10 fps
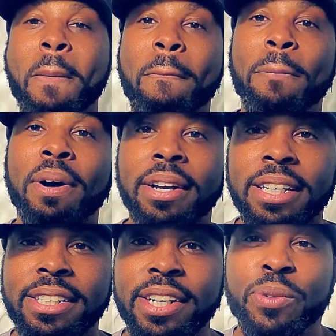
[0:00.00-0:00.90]
But
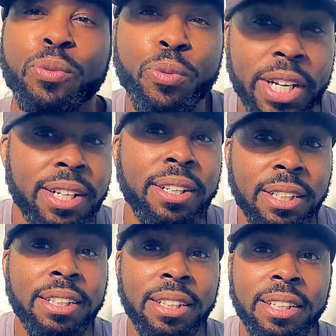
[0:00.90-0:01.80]
is it
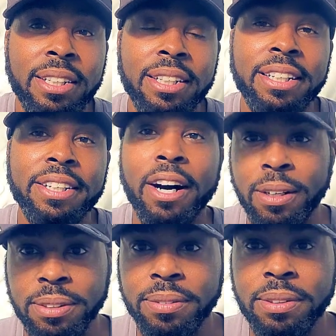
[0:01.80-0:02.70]
real?
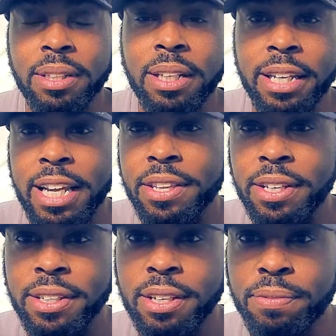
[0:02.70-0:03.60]
No. In
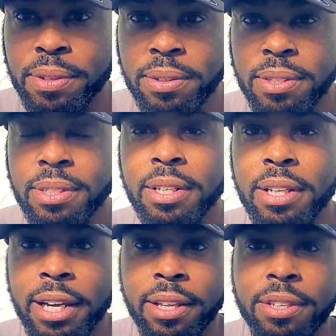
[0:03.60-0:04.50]
a different,
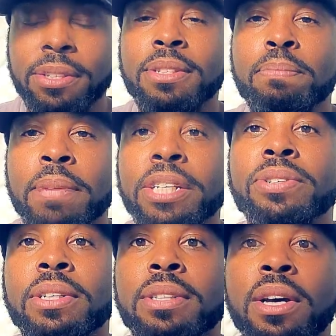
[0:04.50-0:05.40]
like, this is a
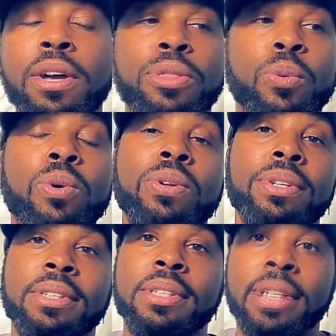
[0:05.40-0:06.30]
matrix. The world
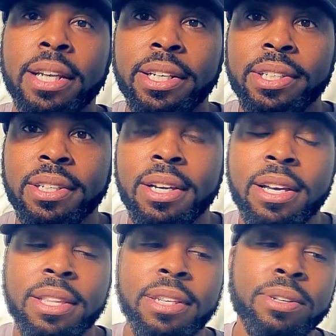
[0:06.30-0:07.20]
is a stage.
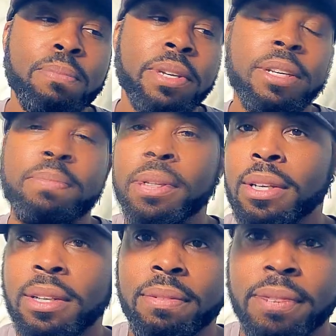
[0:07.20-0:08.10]
These are
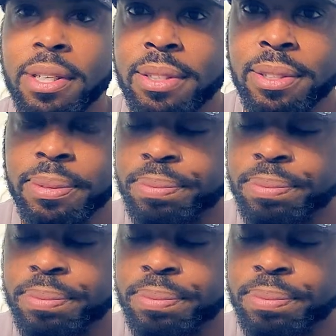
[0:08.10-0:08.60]
manipulated events.